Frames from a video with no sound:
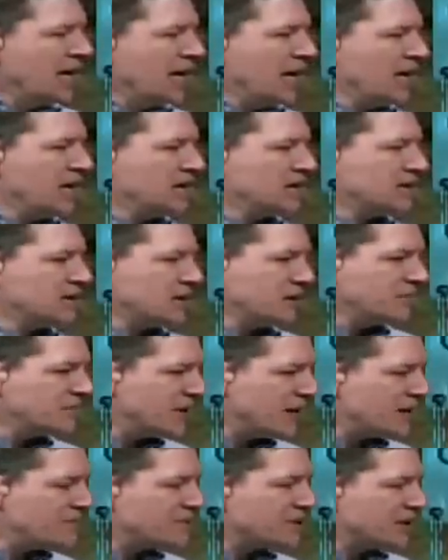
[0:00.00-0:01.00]
And
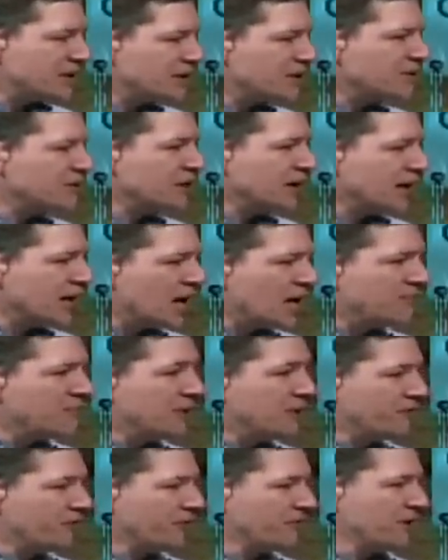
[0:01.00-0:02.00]
sometimes I'll hear a
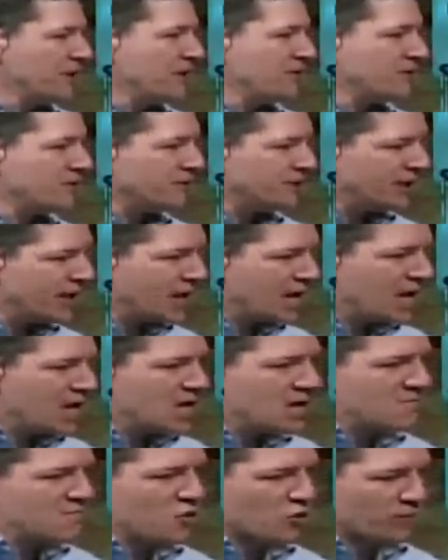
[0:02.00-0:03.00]
comment from either
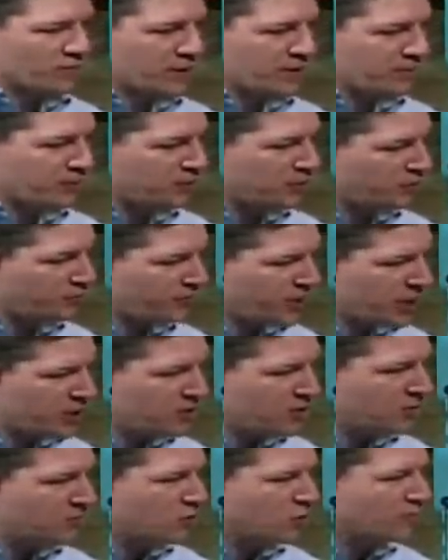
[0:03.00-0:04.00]
them or people who have been
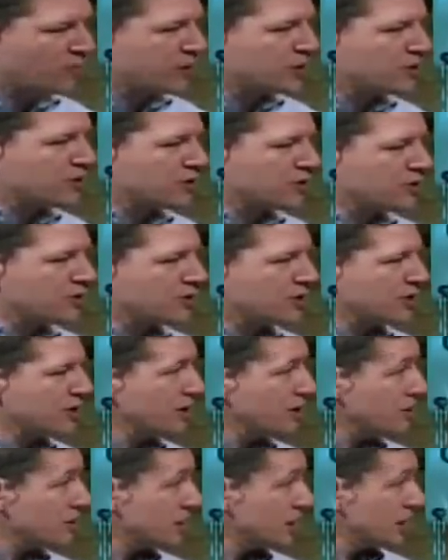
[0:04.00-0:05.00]
to a Mormon church, and
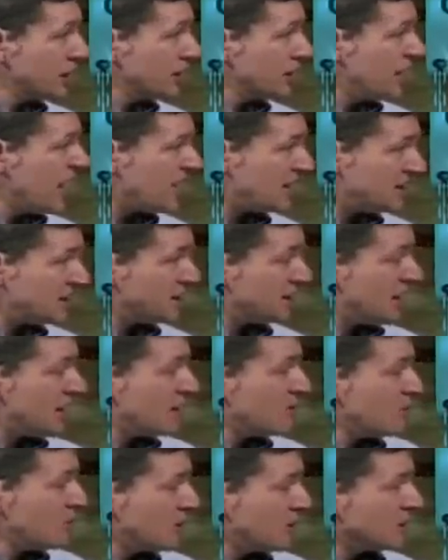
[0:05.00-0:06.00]
they'll say, that's
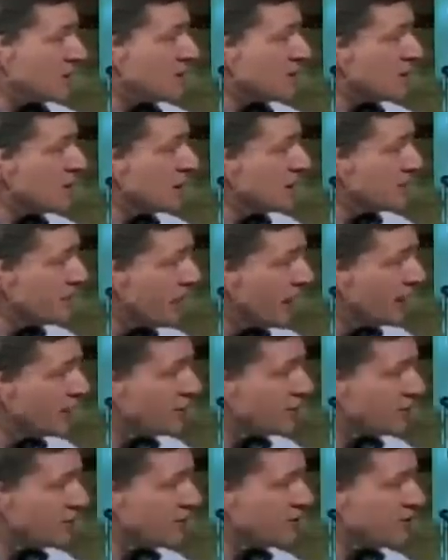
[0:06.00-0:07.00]
not what's taught in my
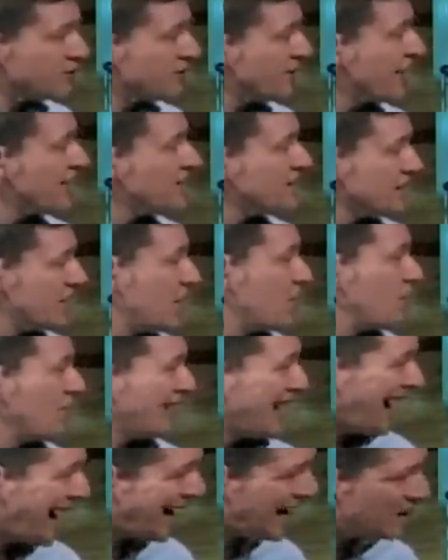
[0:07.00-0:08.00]
church, or that's not
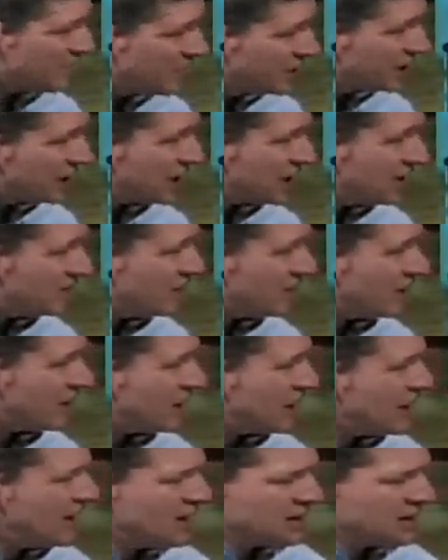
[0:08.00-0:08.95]
what I believe.